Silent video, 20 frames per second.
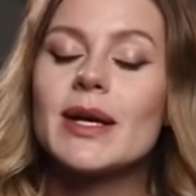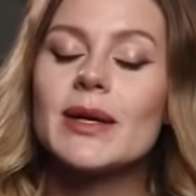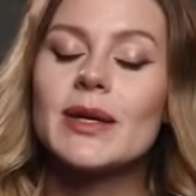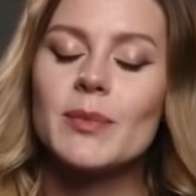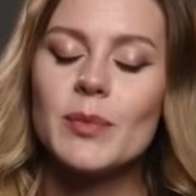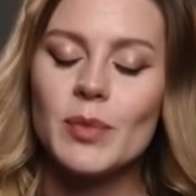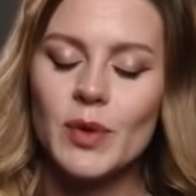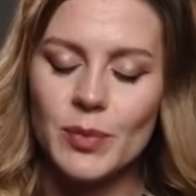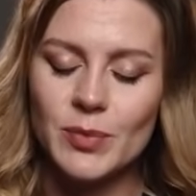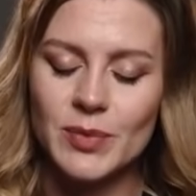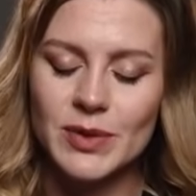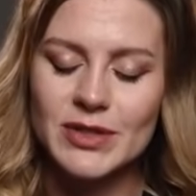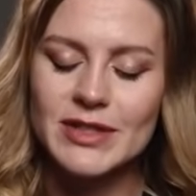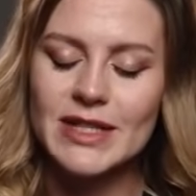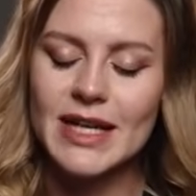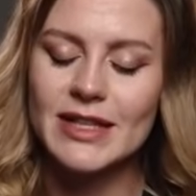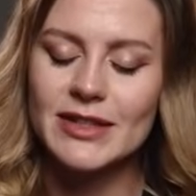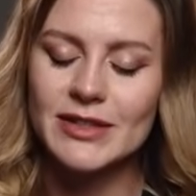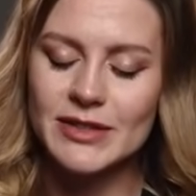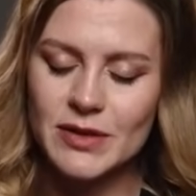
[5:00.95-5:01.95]
The more
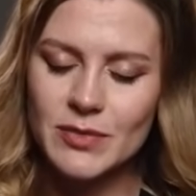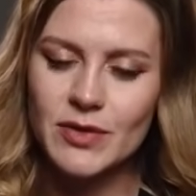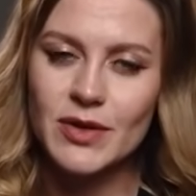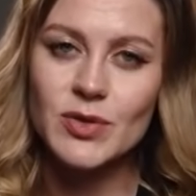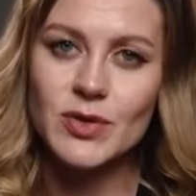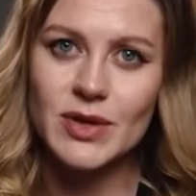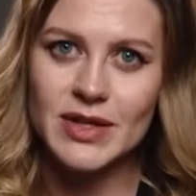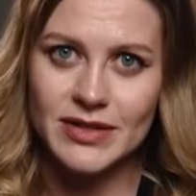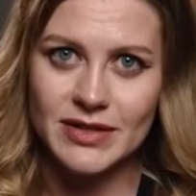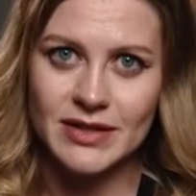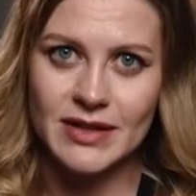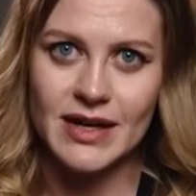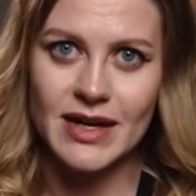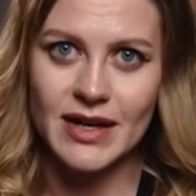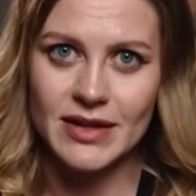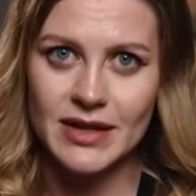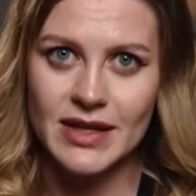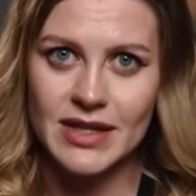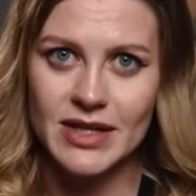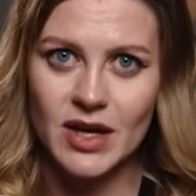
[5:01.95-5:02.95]
precise the request,
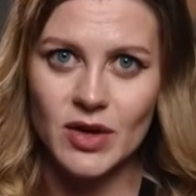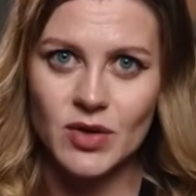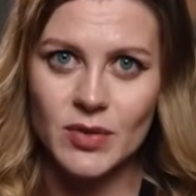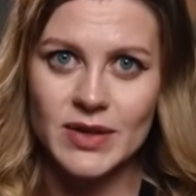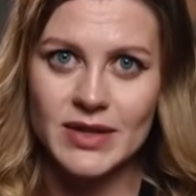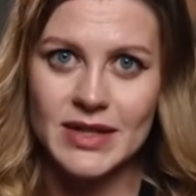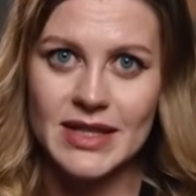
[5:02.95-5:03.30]
the lower